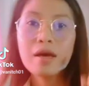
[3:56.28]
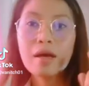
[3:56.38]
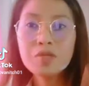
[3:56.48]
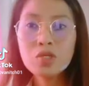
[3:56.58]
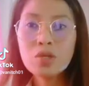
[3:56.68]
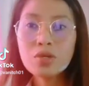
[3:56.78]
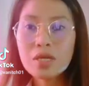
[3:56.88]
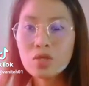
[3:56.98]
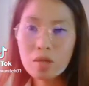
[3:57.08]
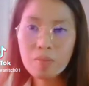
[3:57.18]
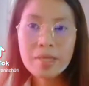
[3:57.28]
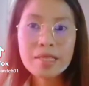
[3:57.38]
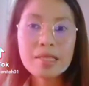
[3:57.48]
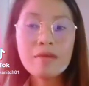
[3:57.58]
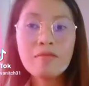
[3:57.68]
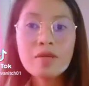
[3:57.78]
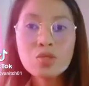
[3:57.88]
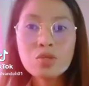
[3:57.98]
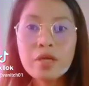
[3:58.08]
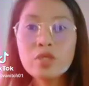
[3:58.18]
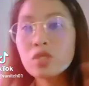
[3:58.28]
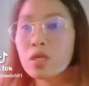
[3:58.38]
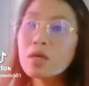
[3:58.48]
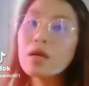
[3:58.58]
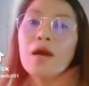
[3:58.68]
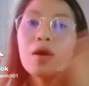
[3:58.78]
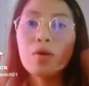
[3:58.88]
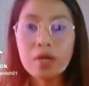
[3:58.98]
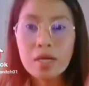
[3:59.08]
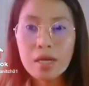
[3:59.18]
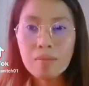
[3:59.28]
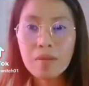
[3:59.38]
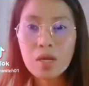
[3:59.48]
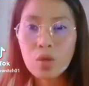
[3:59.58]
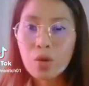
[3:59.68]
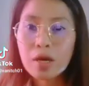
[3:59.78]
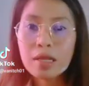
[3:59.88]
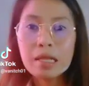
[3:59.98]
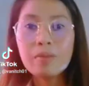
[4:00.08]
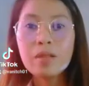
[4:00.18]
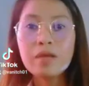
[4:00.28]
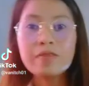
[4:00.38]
absolute achievement level so that she or he may know her level of